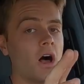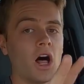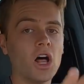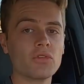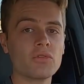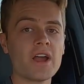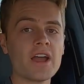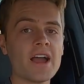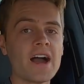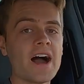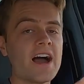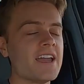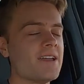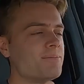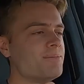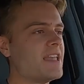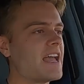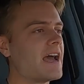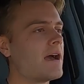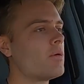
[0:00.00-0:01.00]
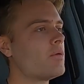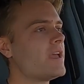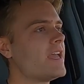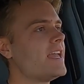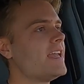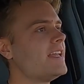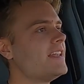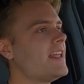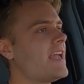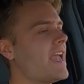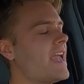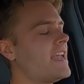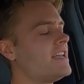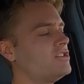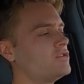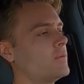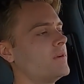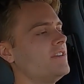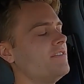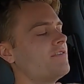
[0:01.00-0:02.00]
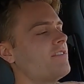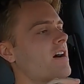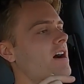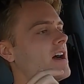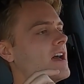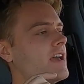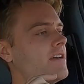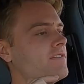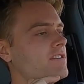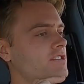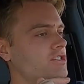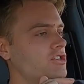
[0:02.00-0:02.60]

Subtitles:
All right, I am now in a 25